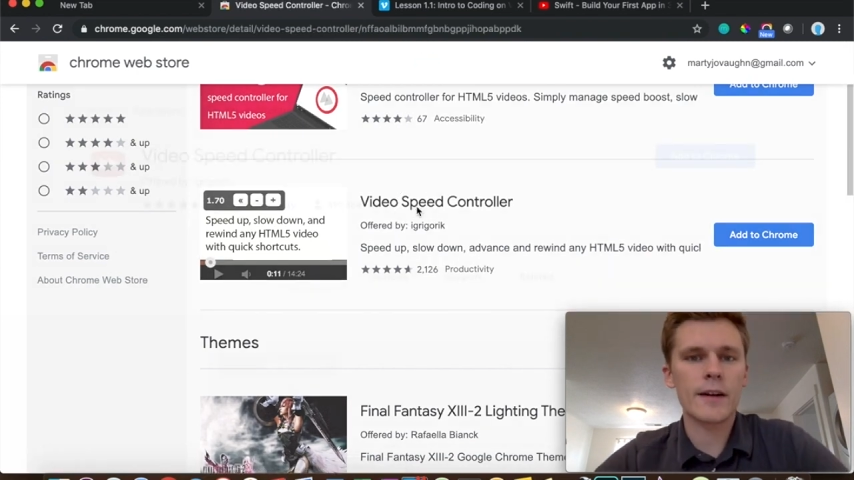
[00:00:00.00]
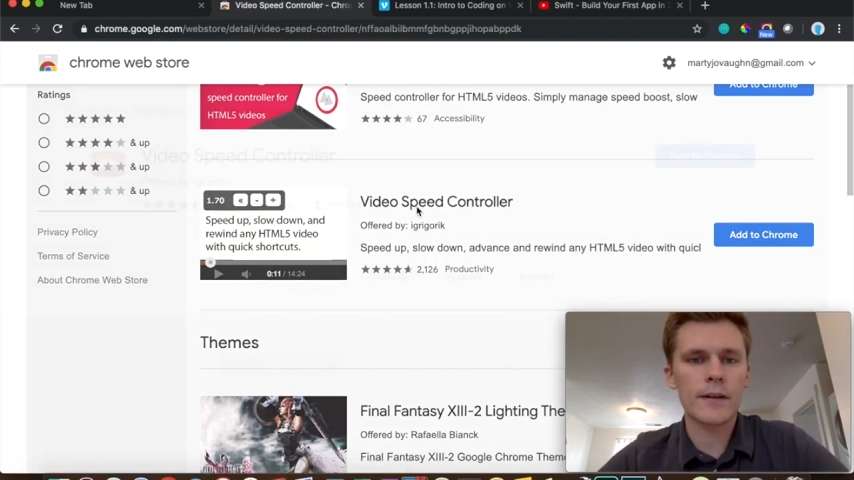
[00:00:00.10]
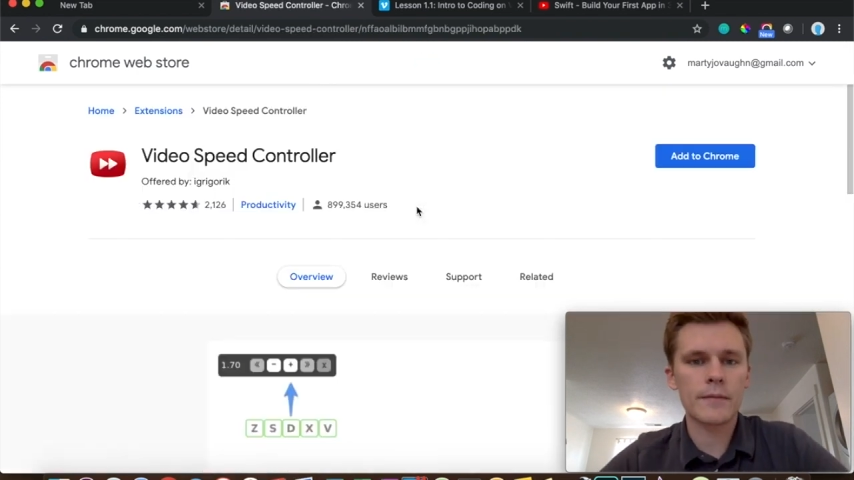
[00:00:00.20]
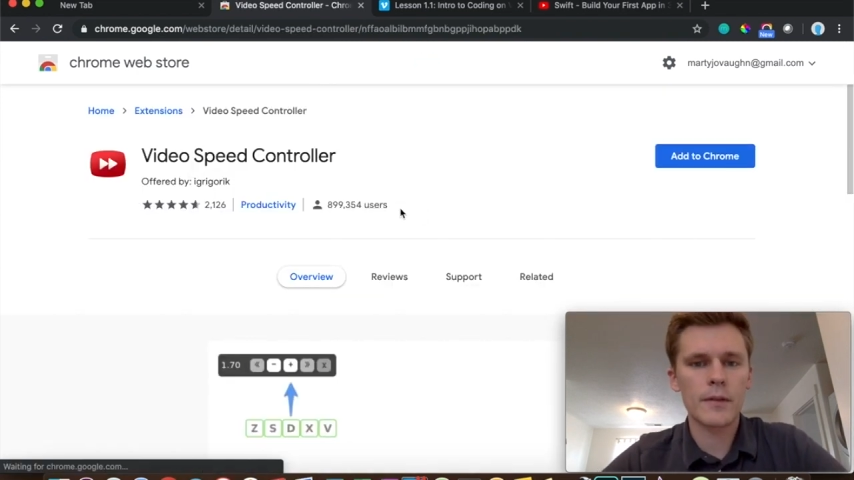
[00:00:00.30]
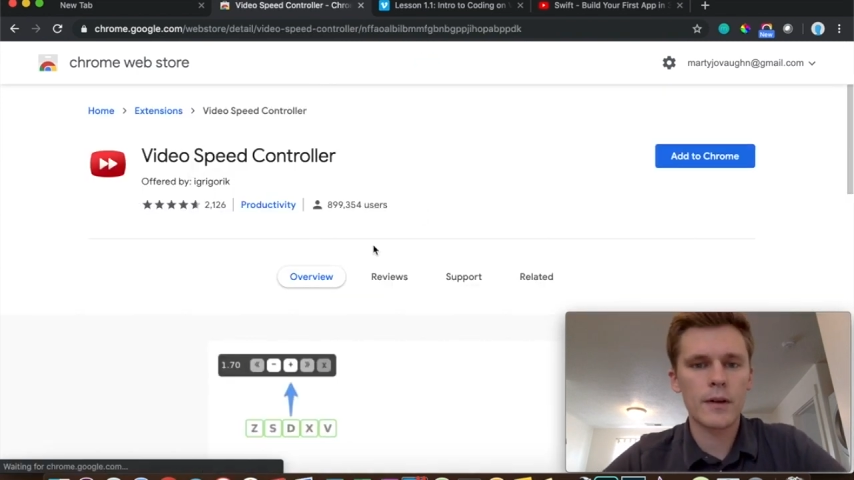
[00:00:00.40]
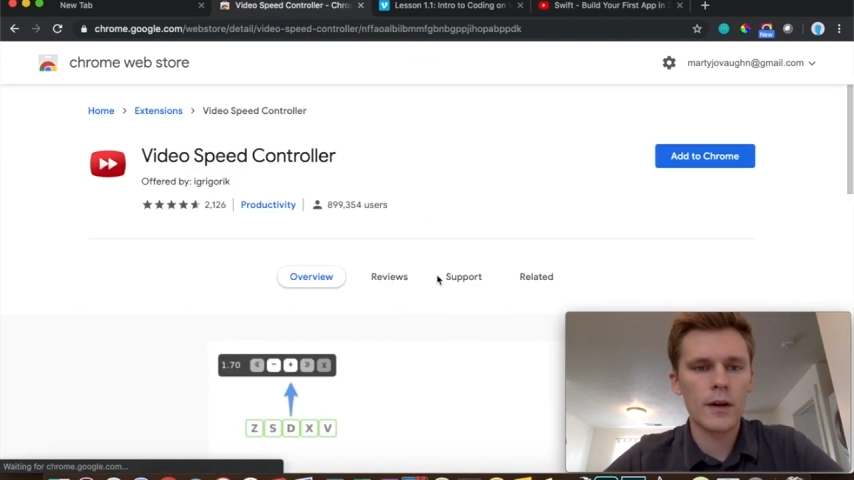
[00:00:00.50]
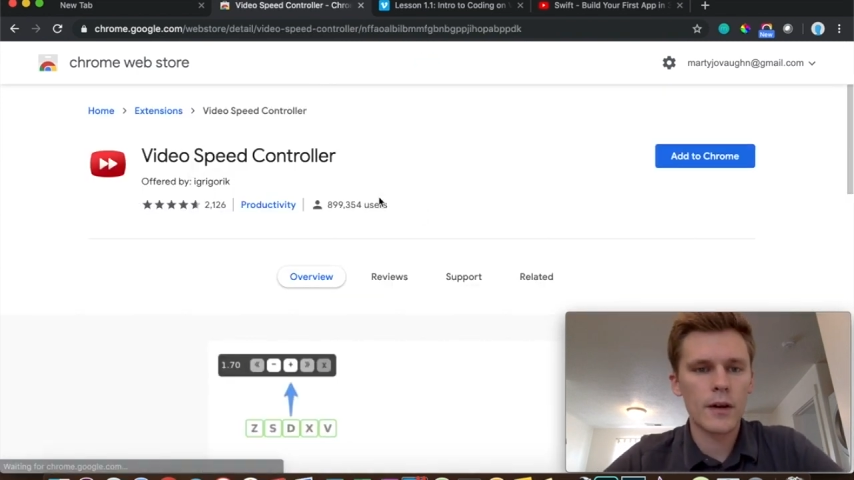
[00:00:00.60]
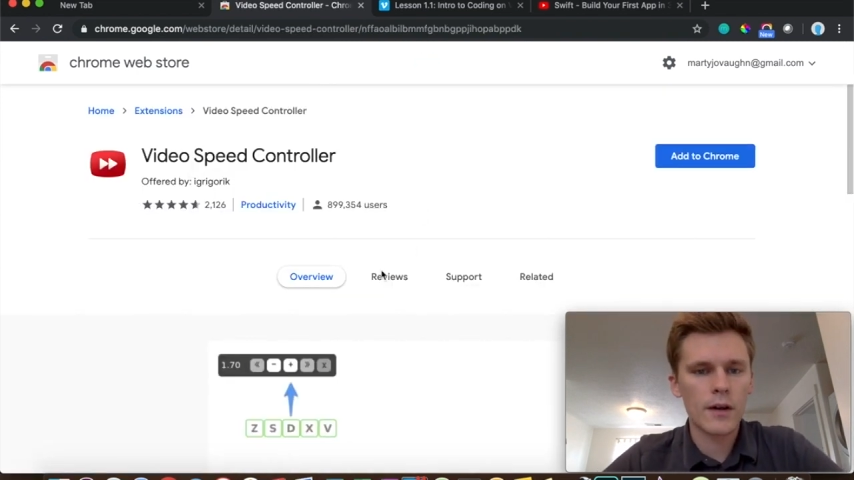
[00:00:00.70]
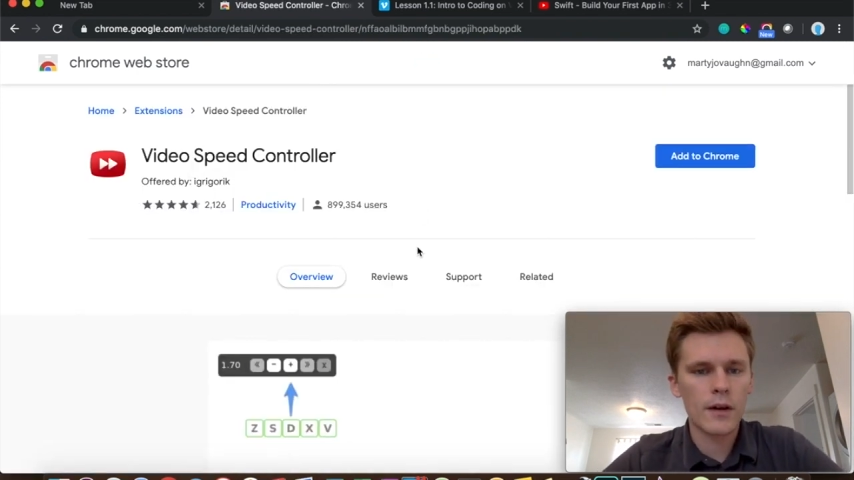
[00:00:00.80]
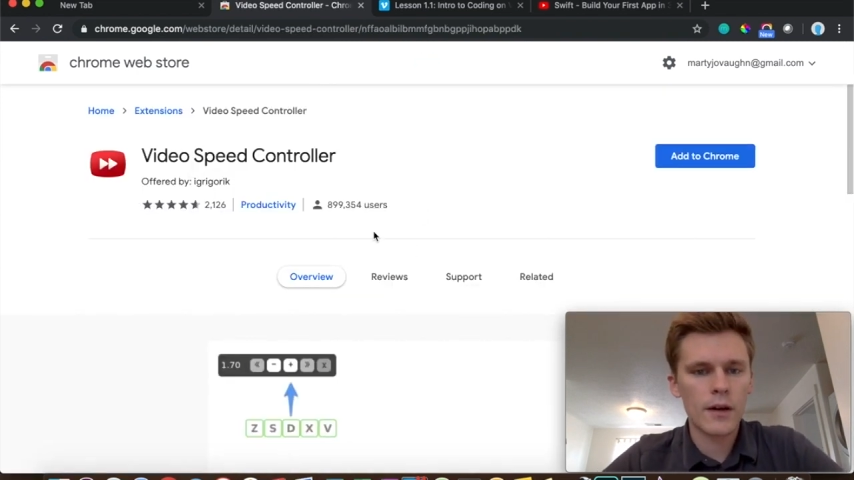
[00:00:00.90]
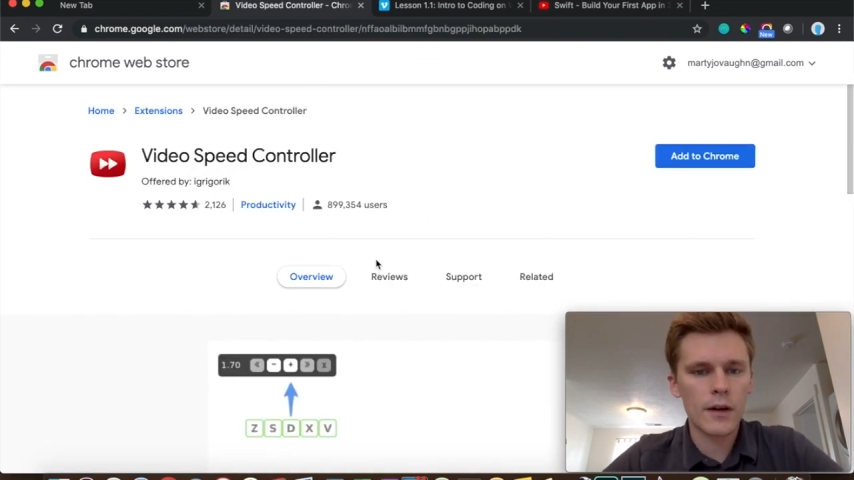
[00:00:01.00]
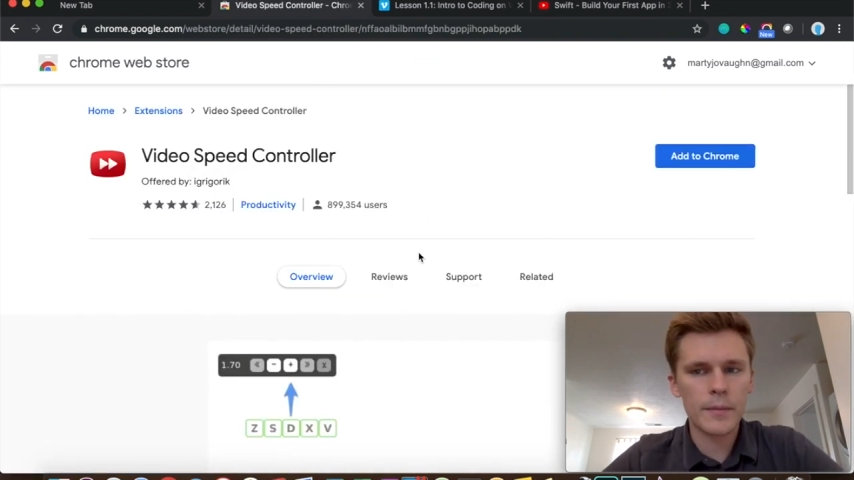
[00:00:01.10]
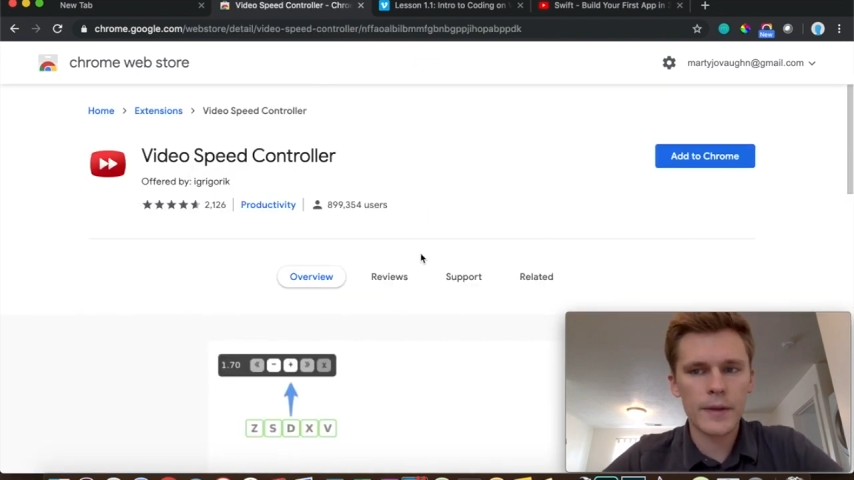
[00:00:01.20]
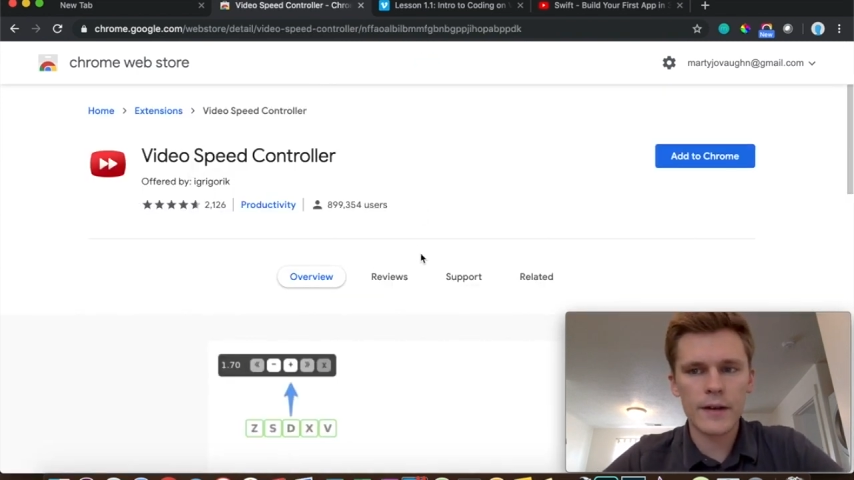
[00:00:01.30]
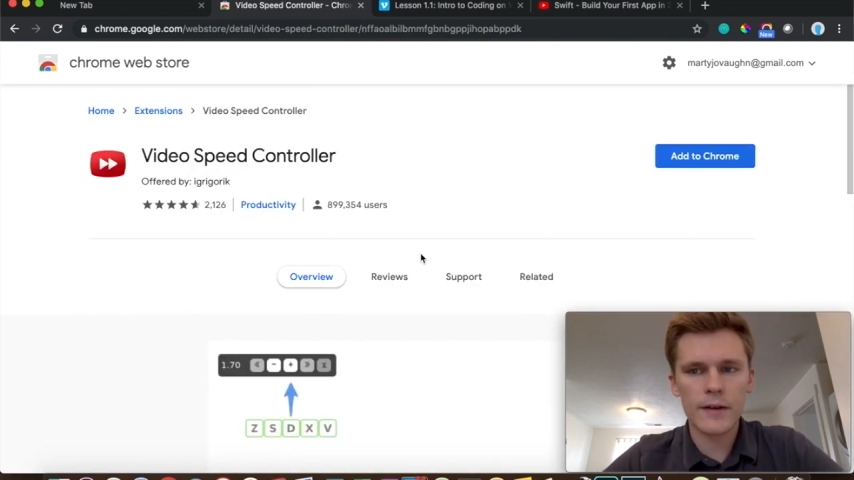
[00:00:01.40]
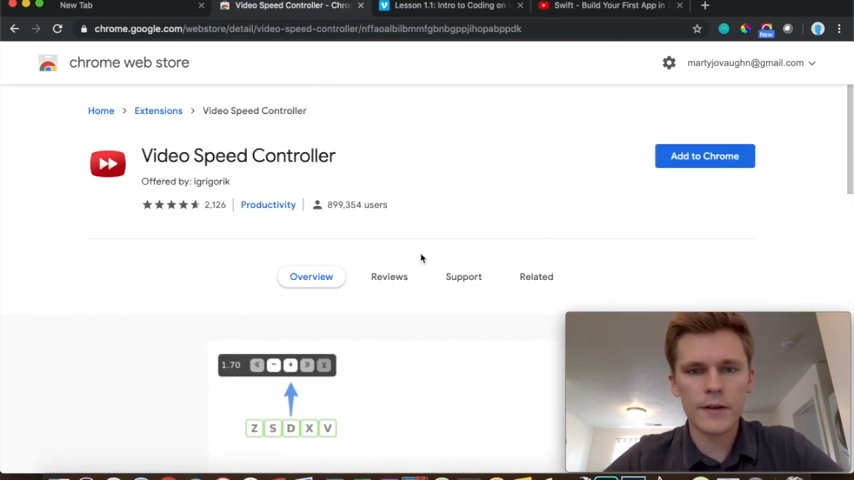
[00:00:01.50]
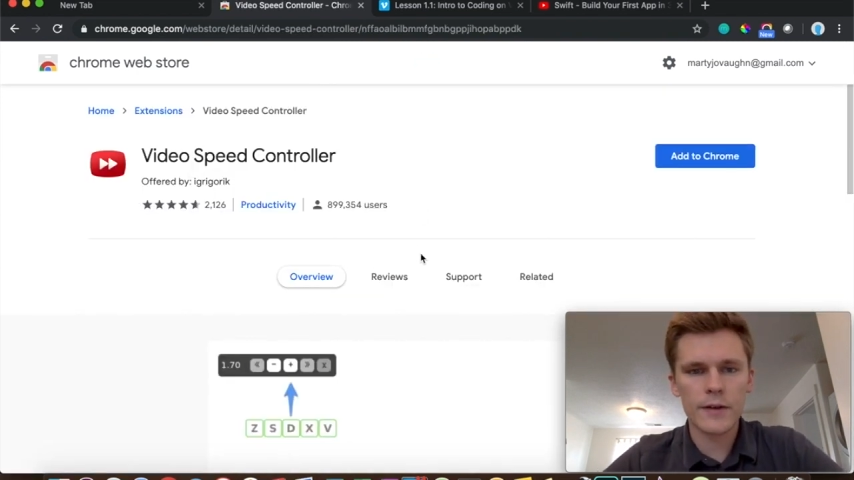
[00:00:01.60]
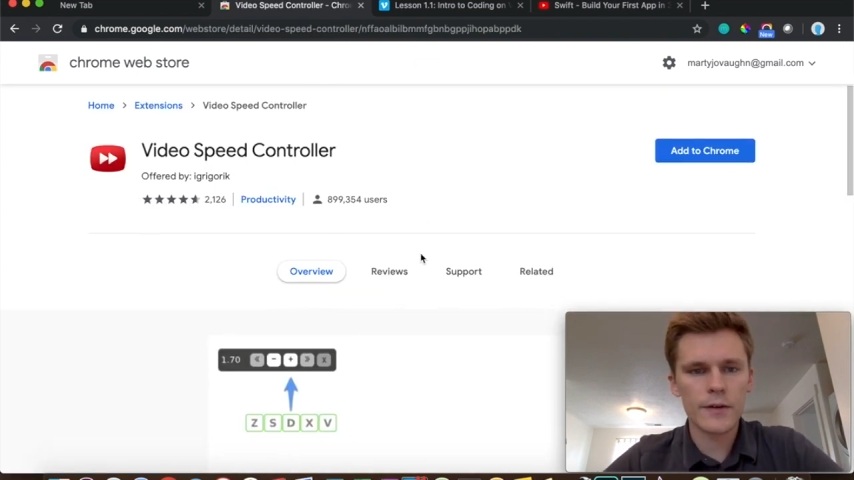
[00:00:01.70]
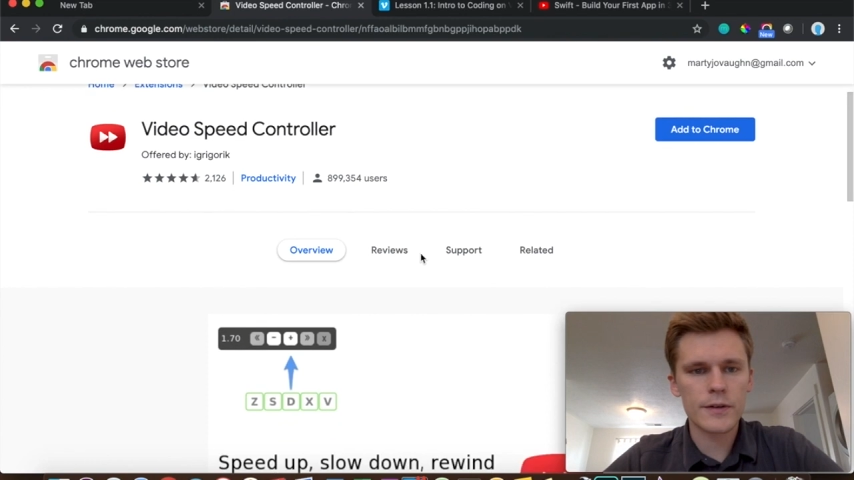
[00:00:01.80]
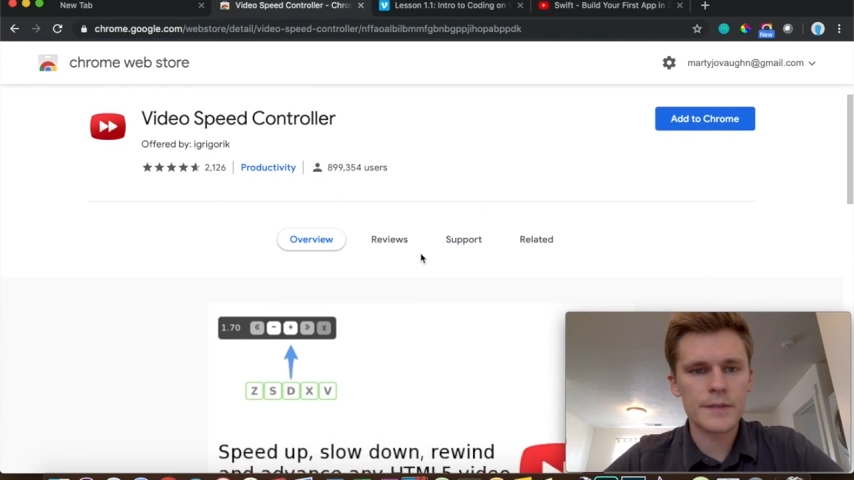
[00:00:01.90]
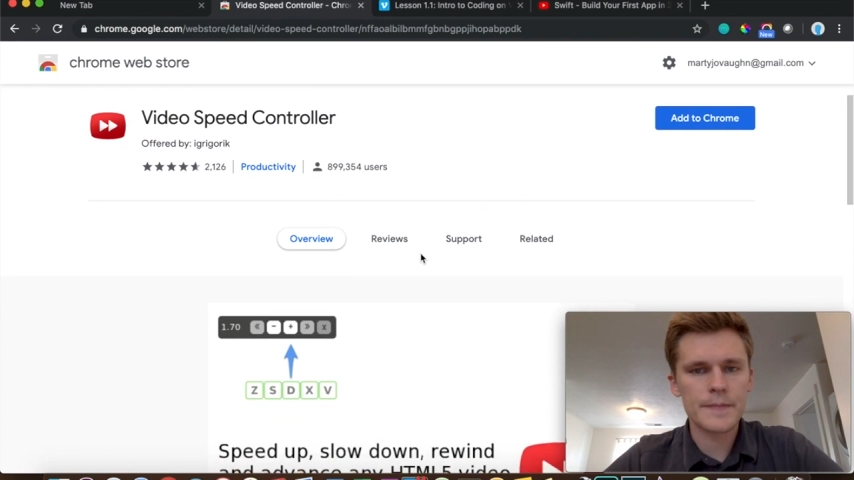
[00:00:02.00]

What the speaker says: a bit on yours.